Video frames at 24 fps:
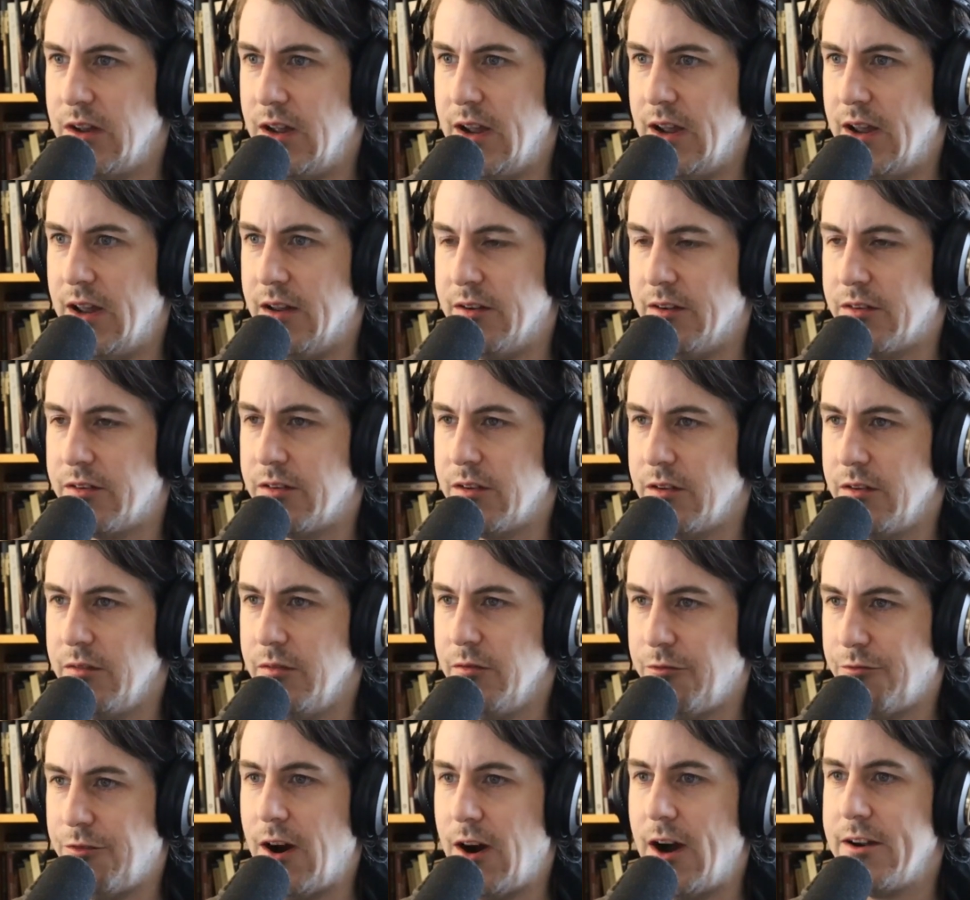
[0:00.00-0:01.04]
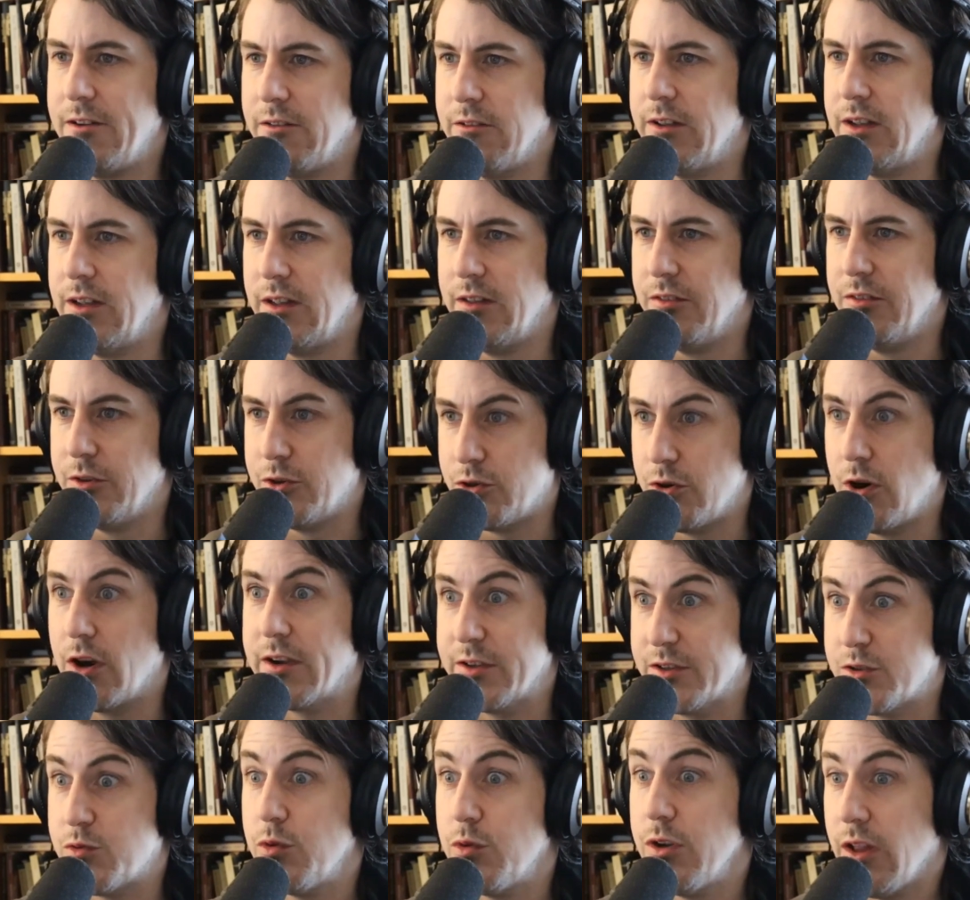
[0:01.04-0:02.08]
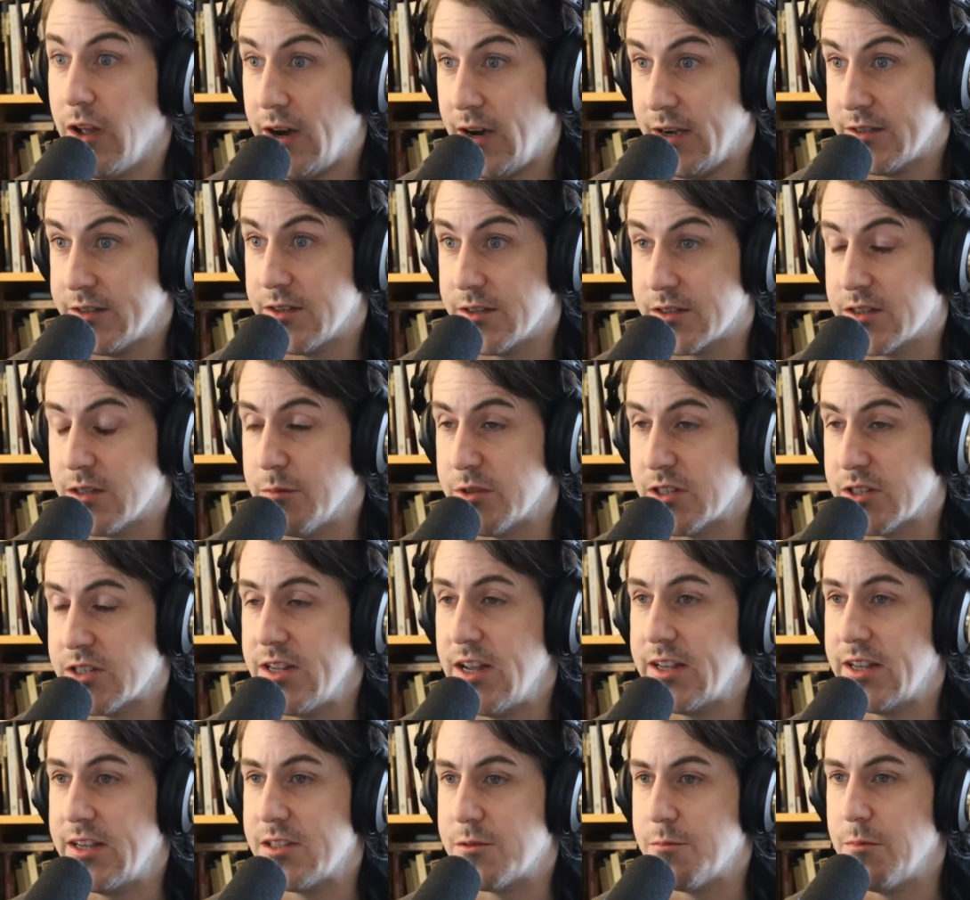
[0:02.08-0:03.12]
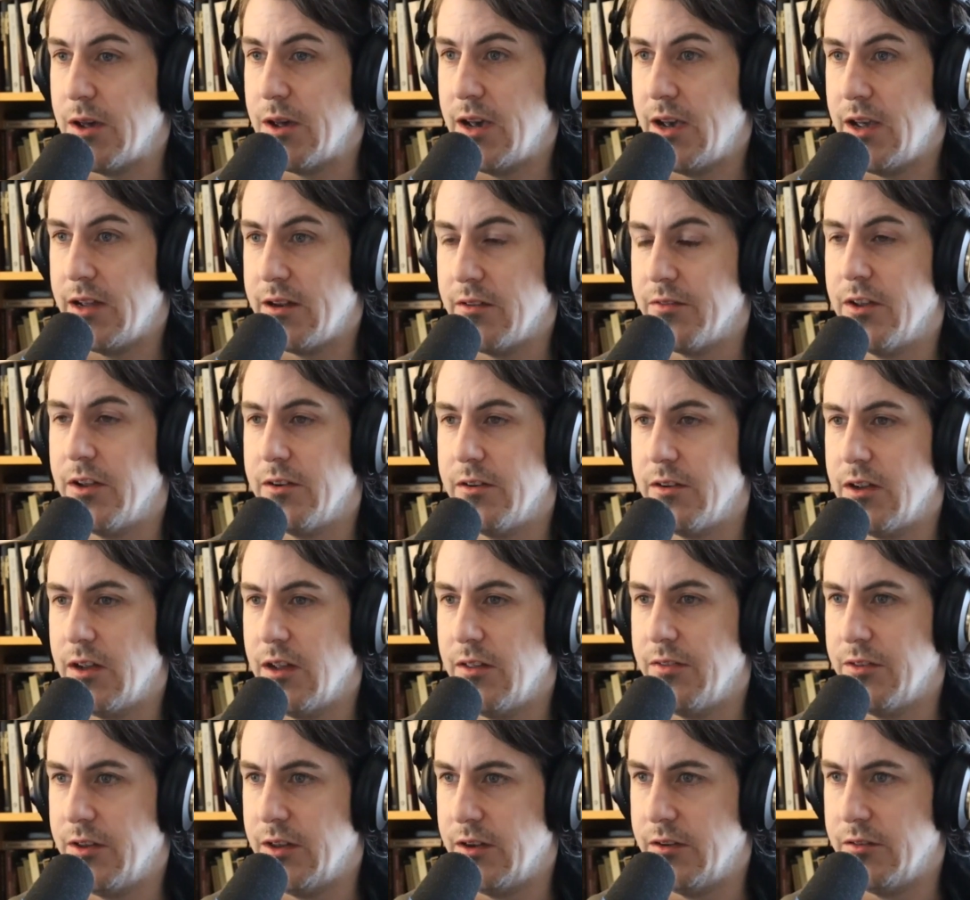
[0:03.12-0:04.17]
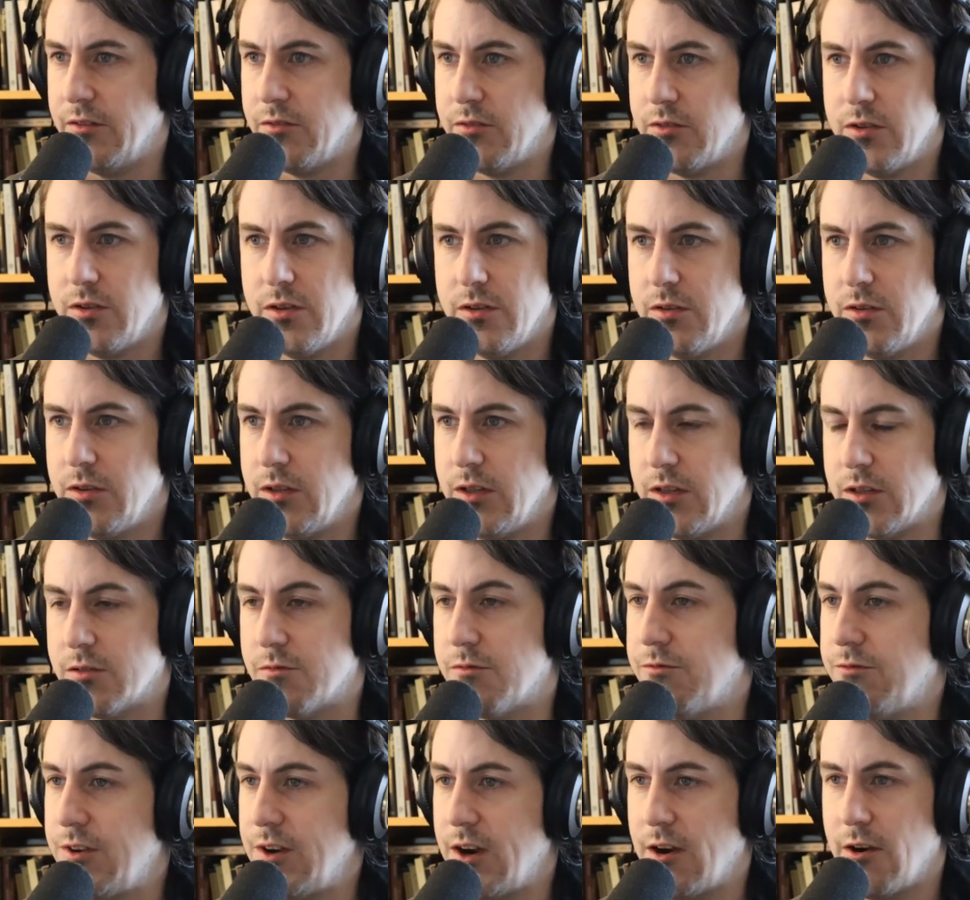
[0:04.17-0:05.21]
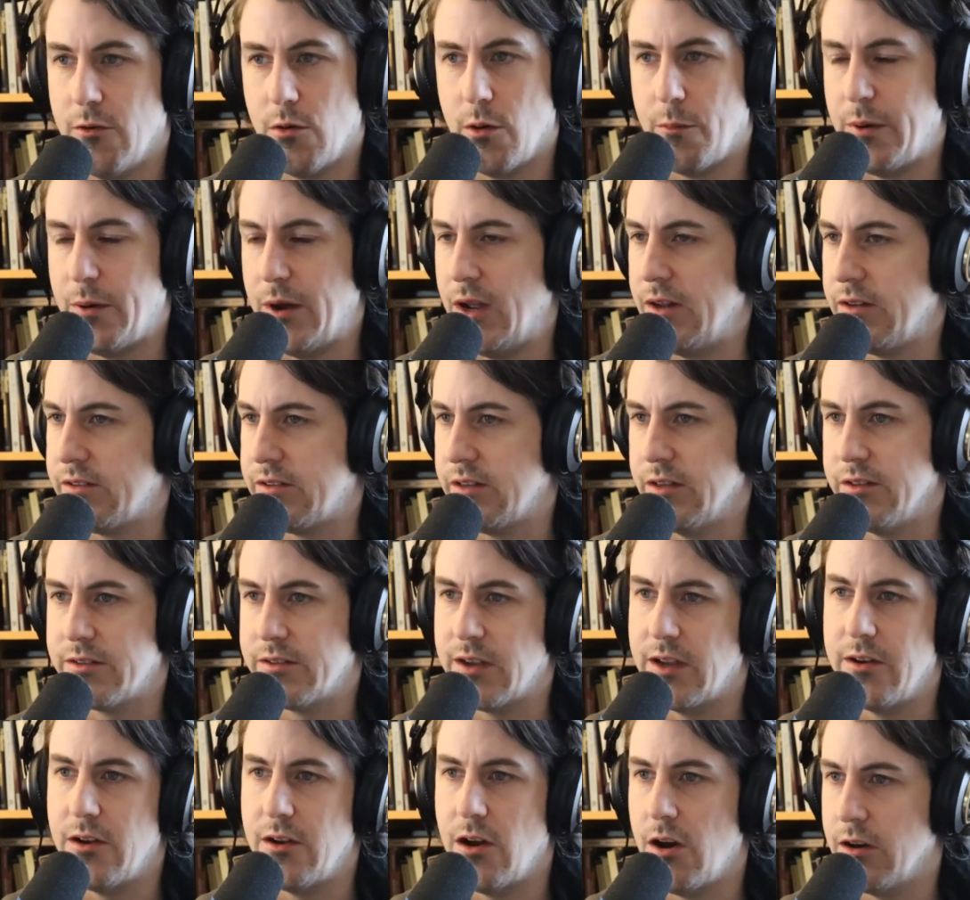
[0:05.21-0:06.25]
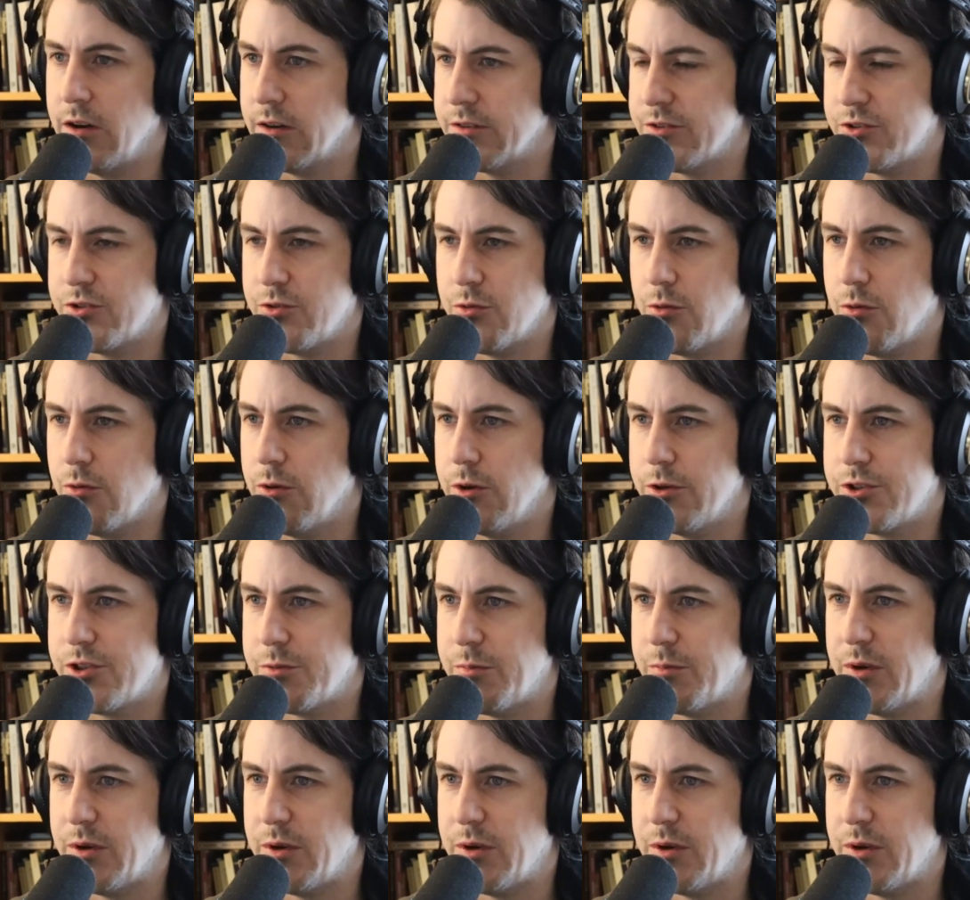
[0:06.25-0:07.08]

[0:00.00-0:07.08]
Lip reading: And finally, the druggist realizes the mistake he's made, and then is very repentant and hugs George.